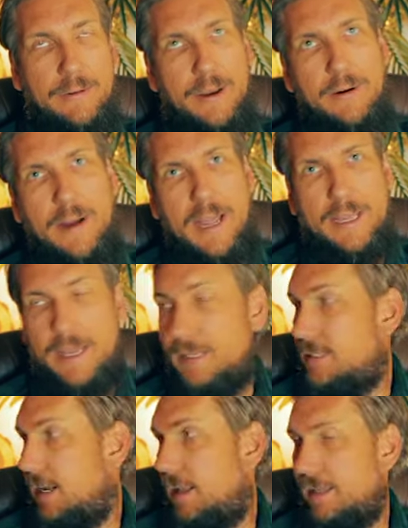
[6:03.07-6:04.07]
know, I
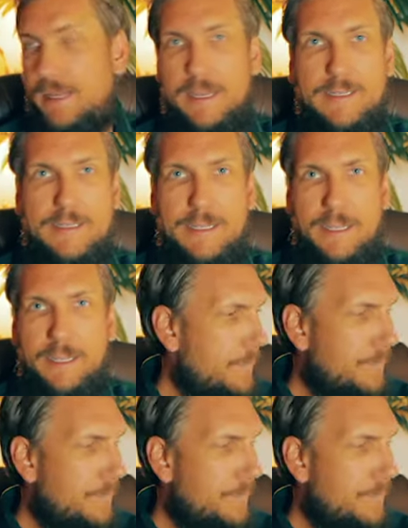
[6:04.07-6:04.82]
can't tell, I can't see.